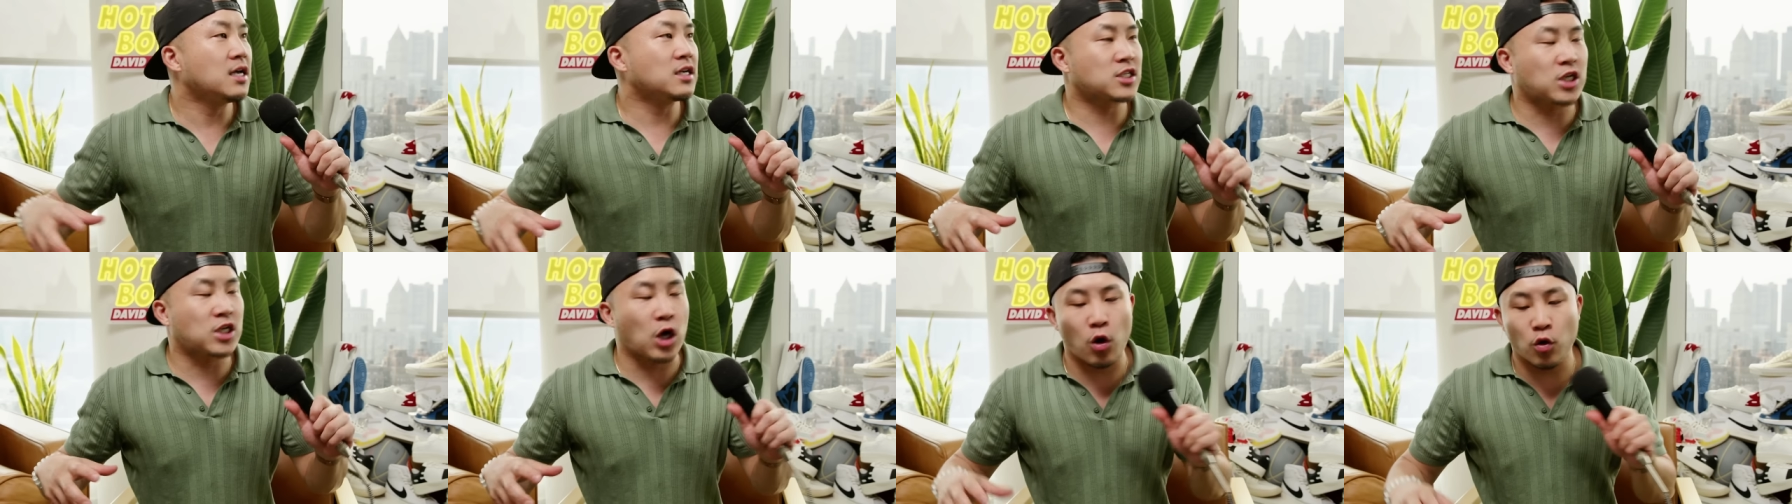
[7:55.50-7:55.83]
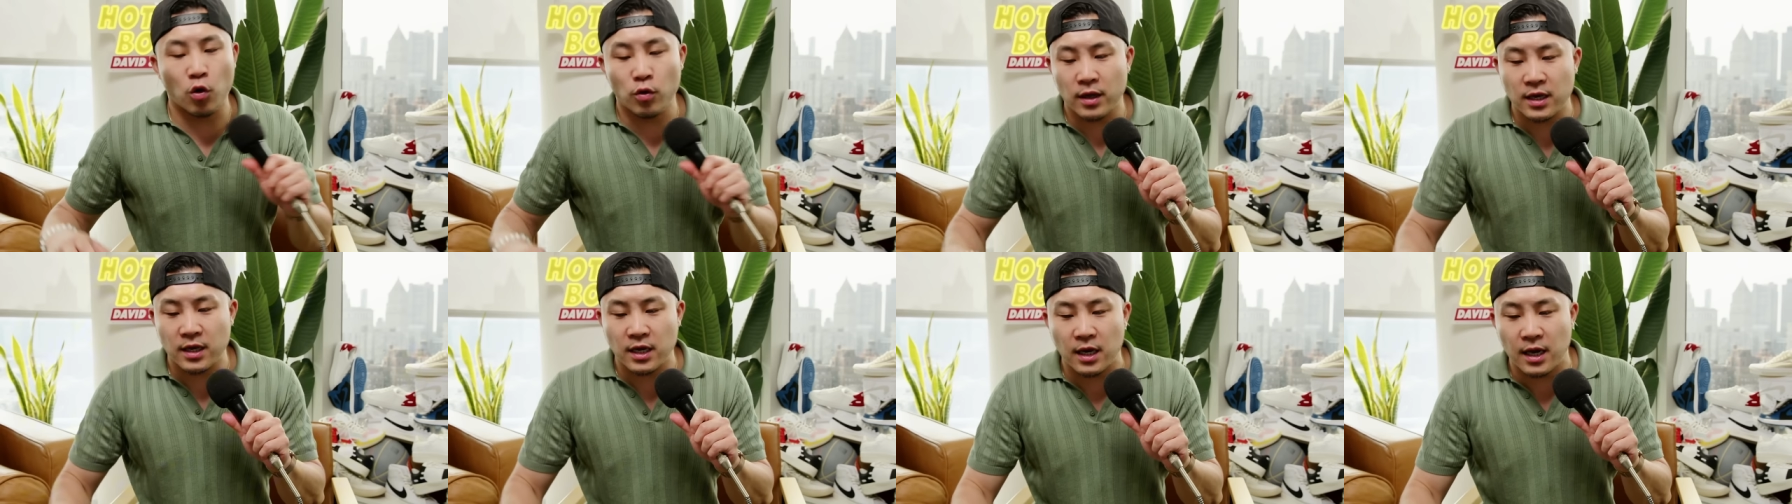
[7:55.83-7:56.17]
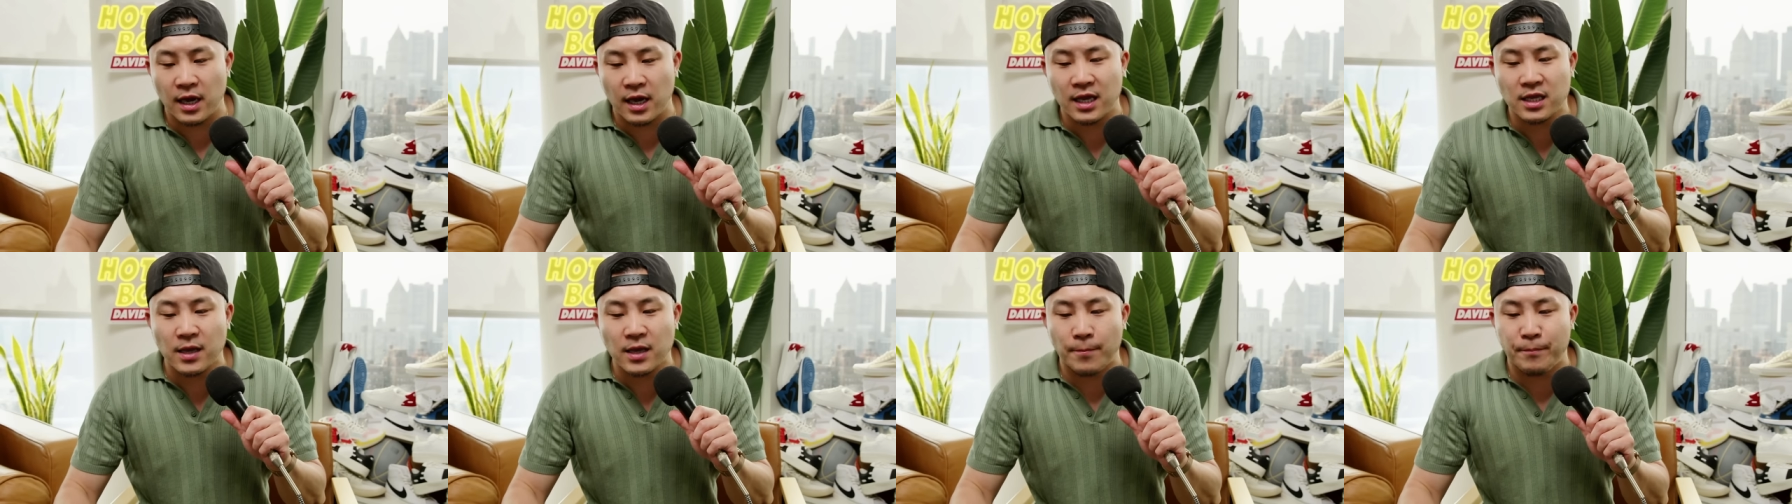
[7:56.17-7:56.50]
So
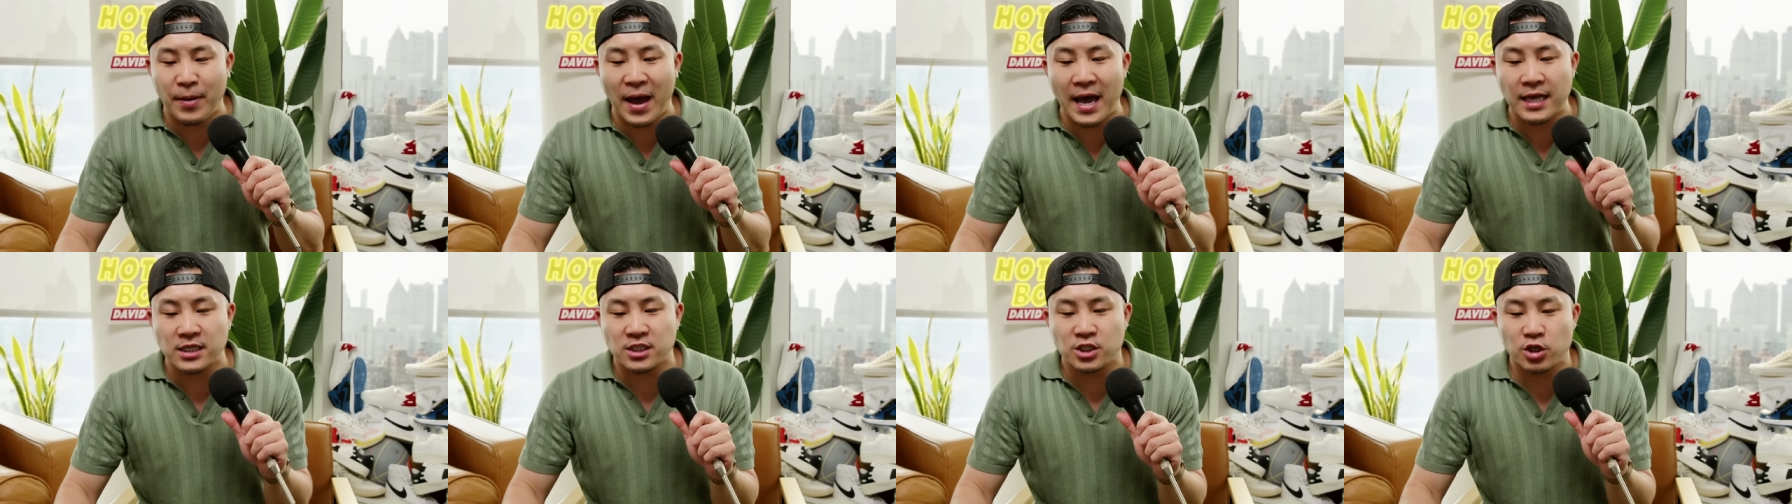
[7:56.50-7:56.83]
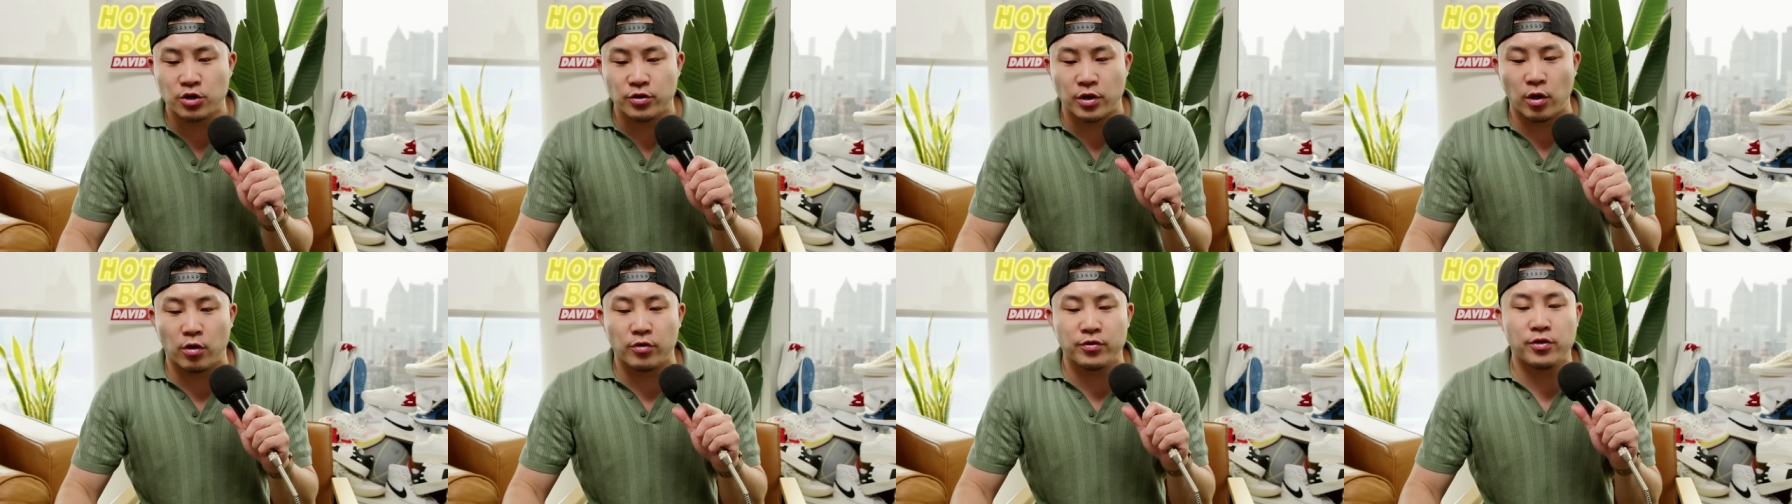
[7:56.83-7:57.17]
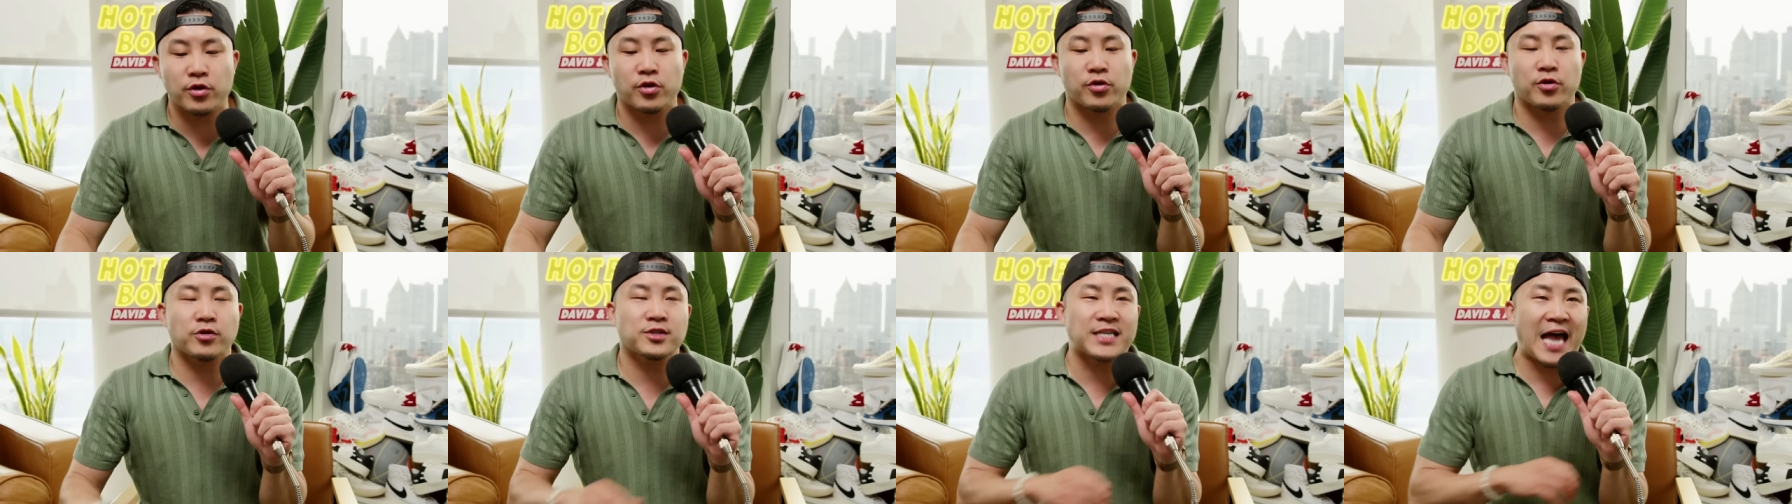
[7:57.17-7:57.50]
it depends. You know,
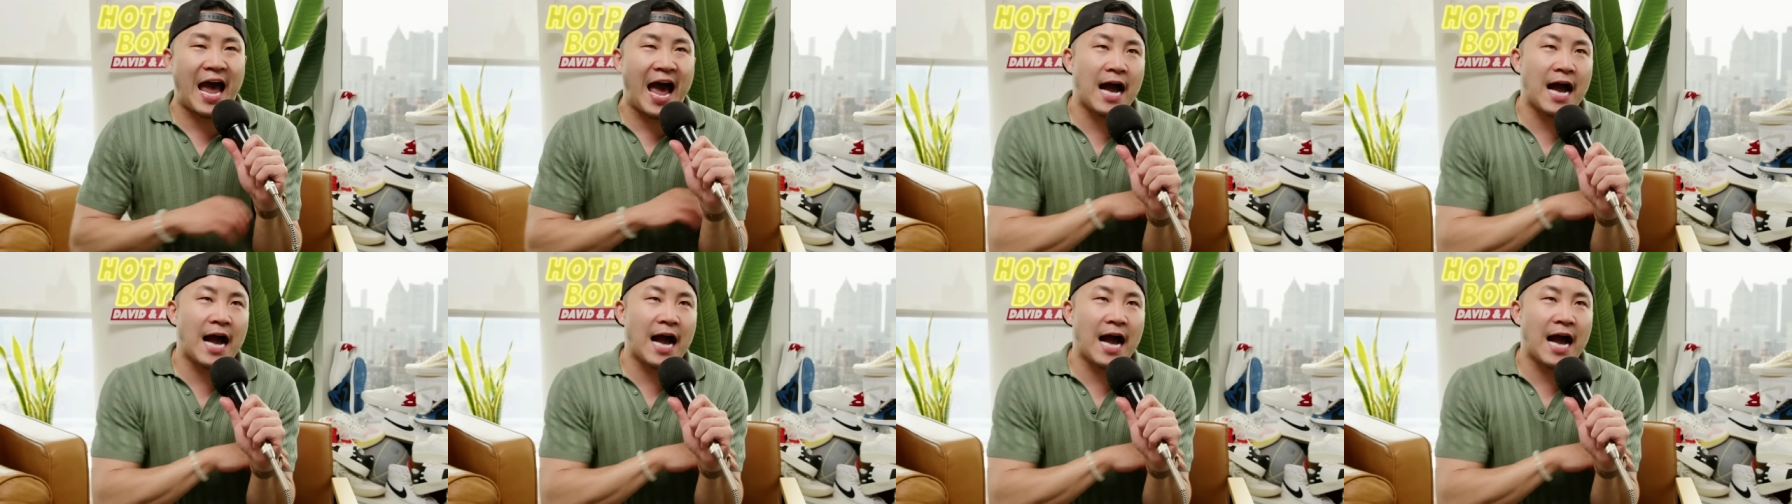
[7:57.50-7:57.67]
there's